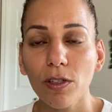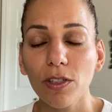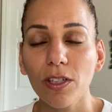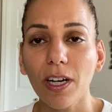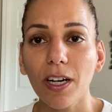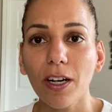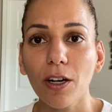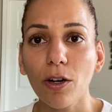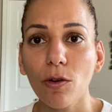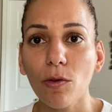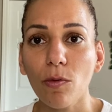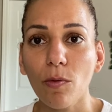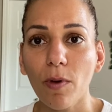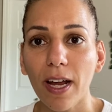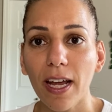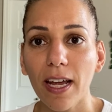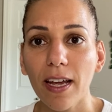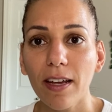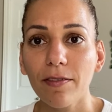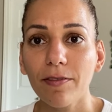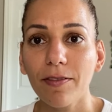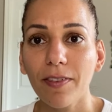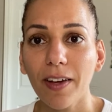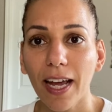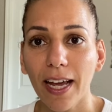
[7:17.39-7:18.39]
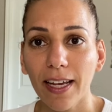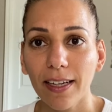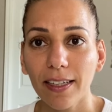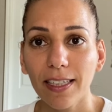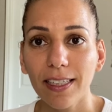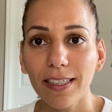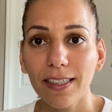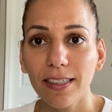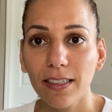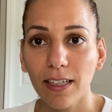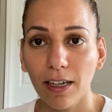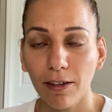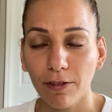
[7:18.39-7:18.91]
to crave any
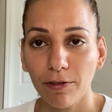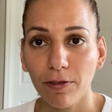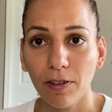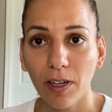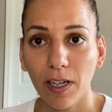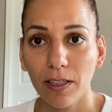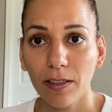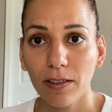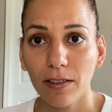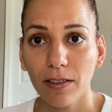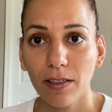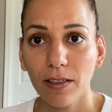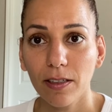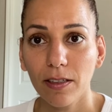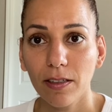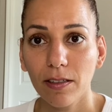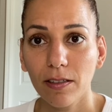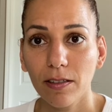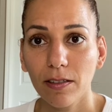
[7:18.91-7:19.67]
different.